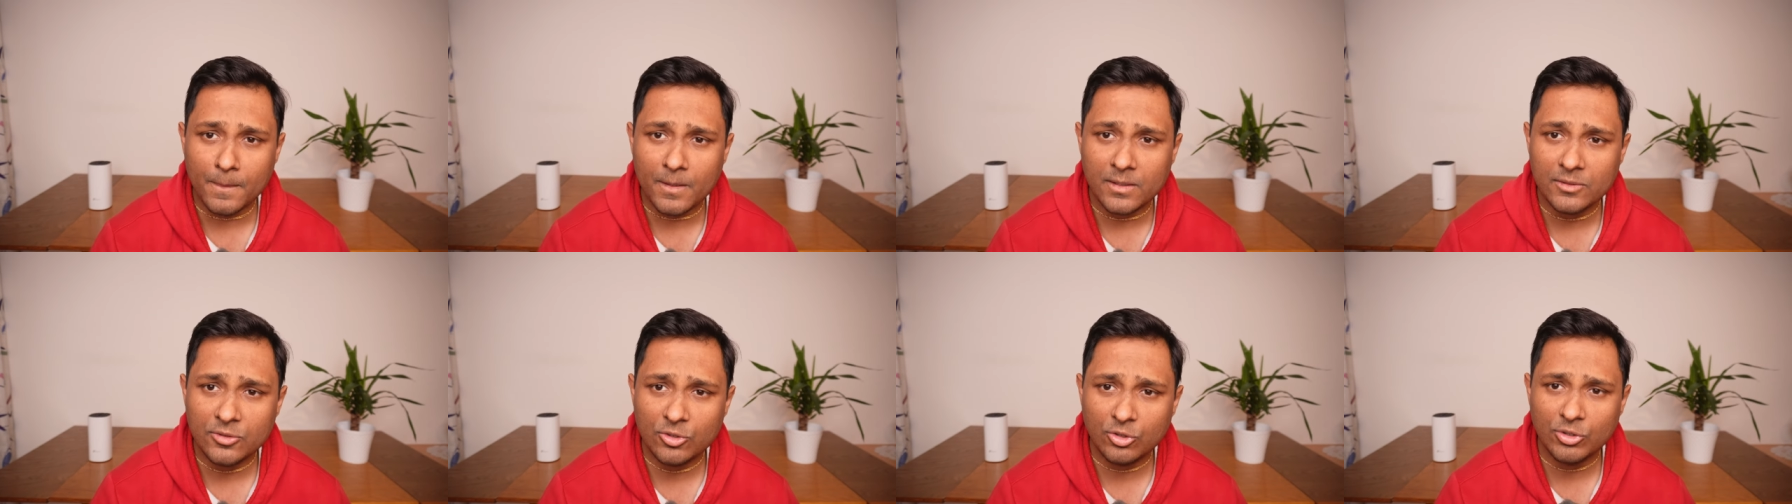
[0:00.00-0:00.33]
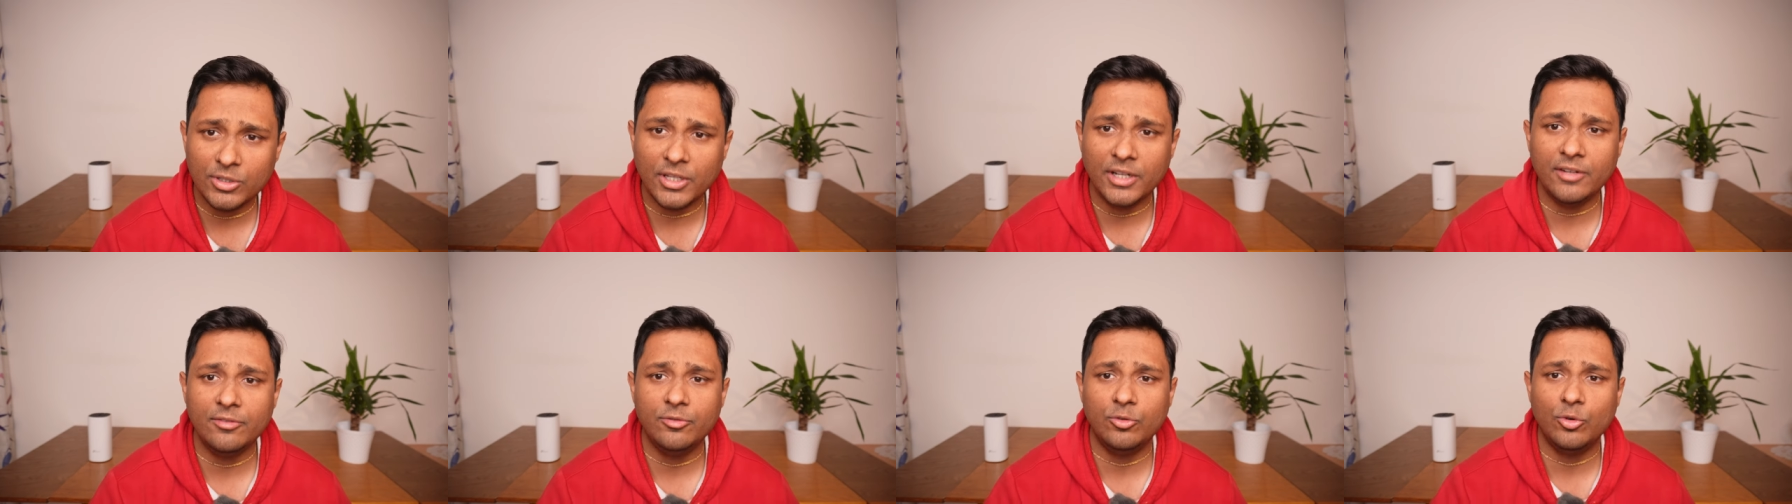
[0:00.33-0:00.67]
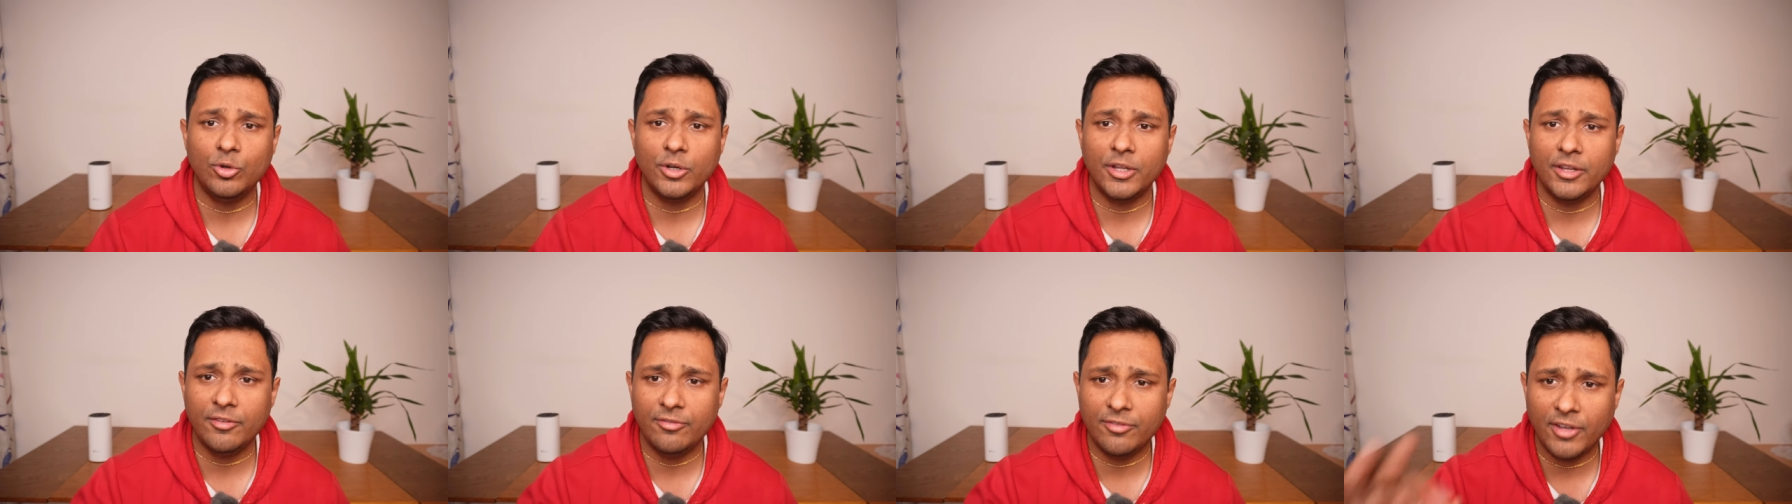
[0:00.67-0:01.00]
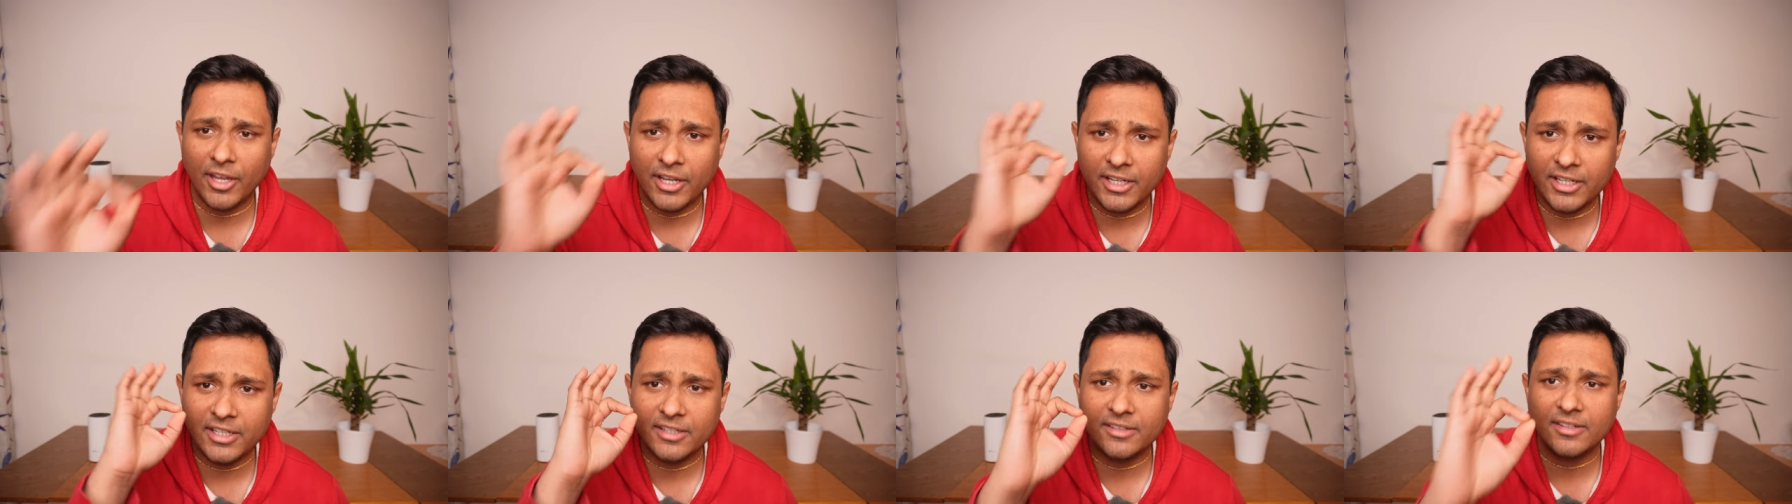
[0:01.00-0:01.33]
So therefore, if
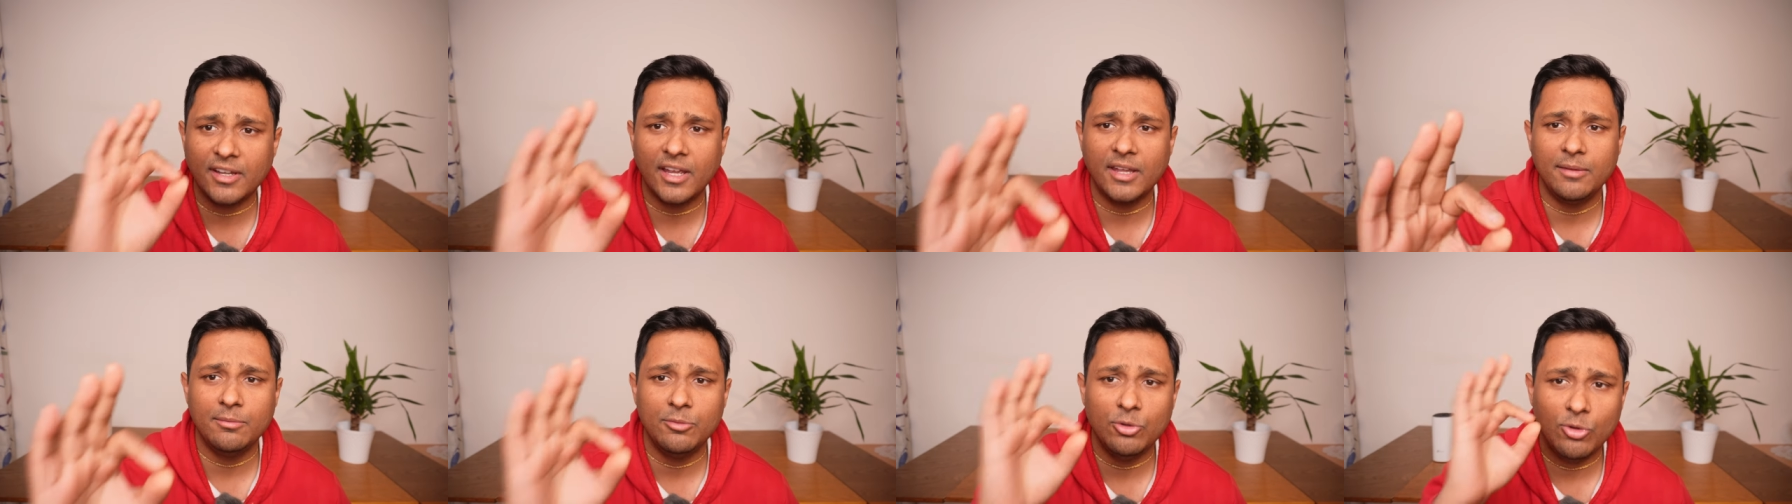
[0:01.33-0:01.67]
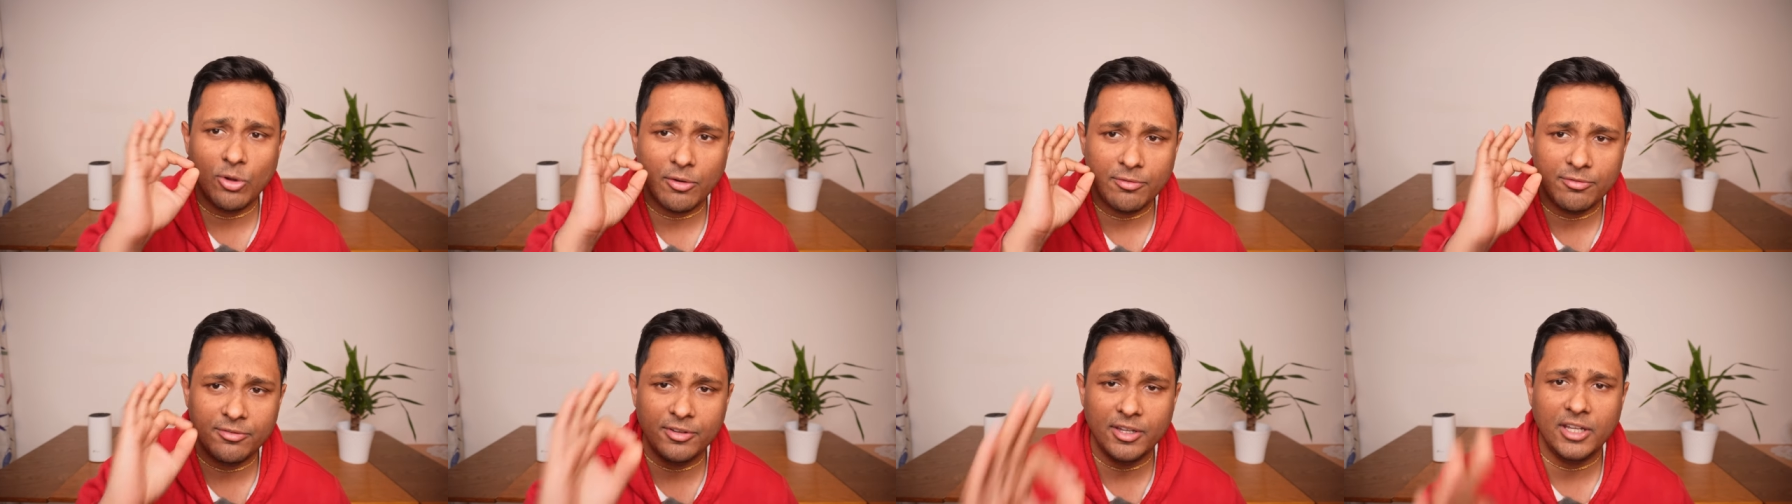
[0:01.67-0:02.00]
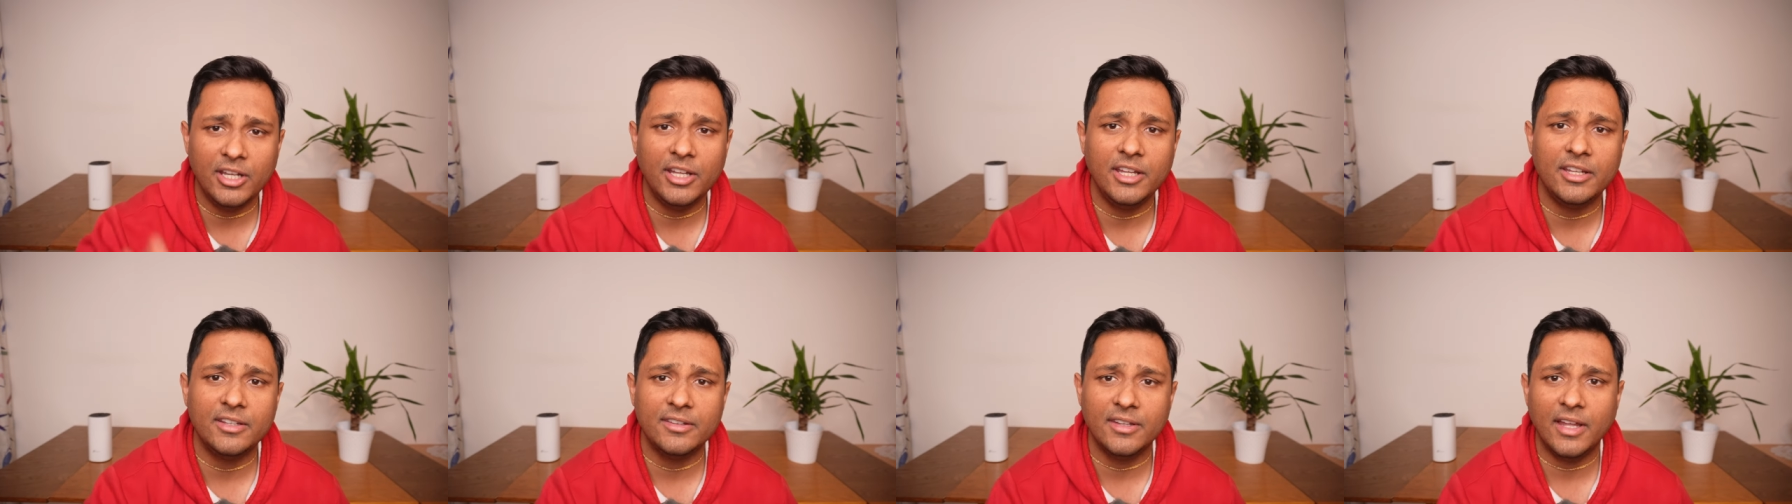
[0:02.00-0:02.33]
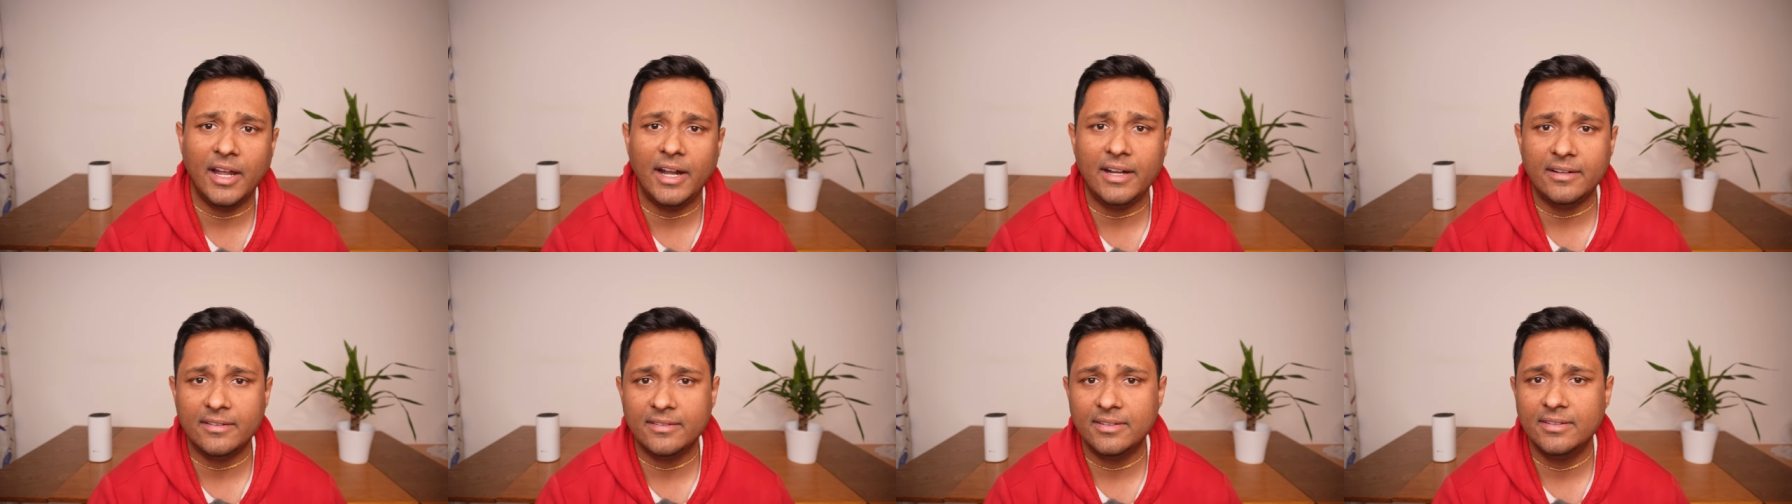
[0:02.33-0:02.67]
any time you are feeling
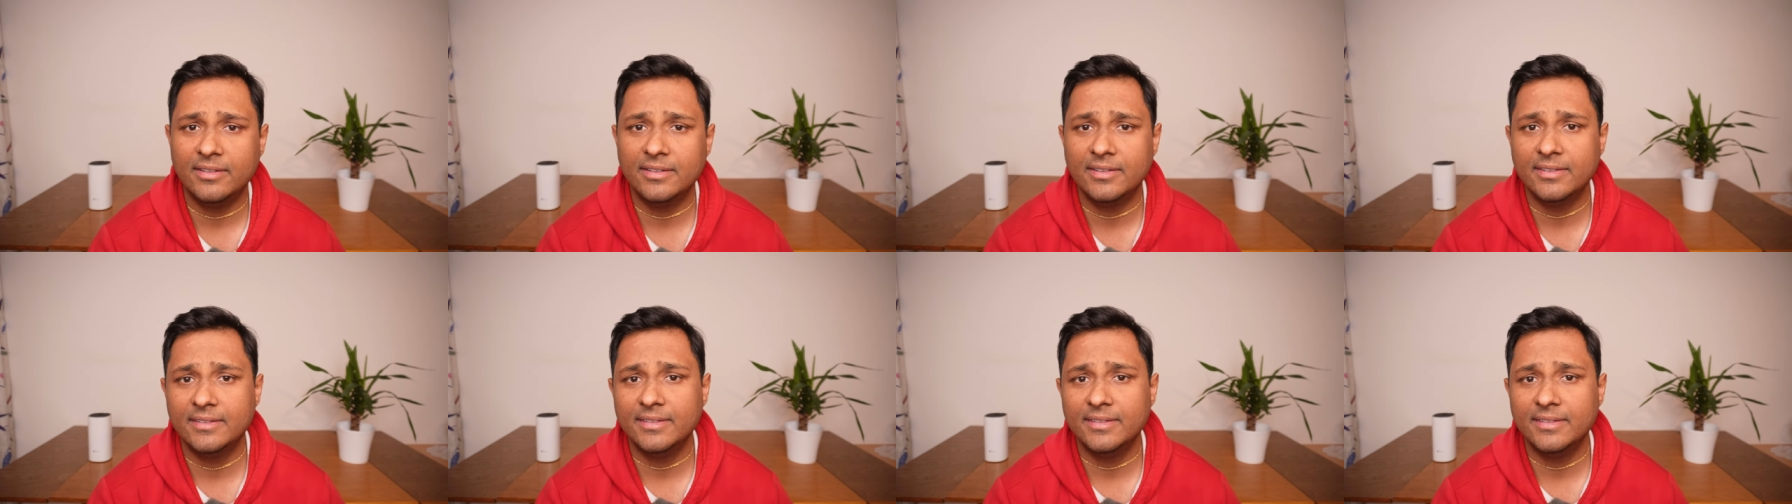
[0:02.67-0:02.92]
that